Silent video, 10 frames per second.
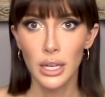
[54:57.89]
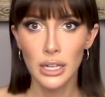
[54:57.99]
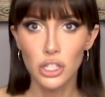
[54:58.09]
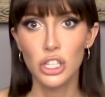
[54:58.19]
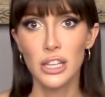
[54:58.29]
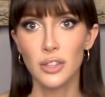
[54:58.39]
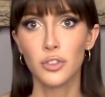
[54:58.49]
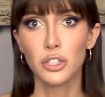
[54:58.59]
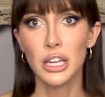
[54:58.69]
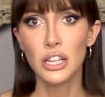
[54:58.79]
initiate the
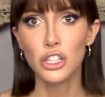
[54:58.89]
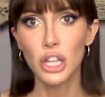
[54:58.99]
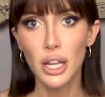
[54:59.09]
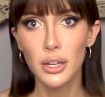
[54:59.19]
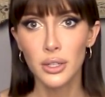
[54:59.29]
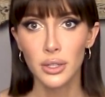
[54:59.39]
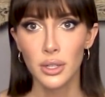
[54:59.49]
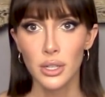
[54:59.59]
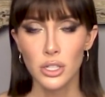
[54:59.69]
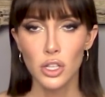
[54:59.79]
flirtation.
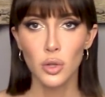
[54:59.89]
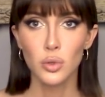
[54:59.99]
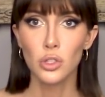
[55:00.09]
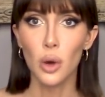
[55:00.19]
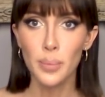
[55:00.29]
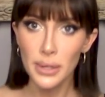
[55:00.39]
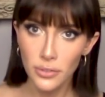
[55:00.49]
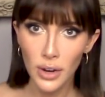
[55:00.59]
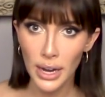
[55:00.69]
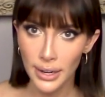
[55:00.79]
So don't be
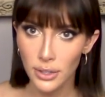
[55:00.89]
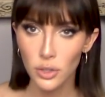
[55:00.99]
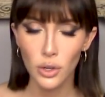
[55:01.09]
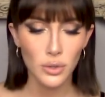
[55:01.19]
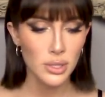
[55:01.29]
afraid, grow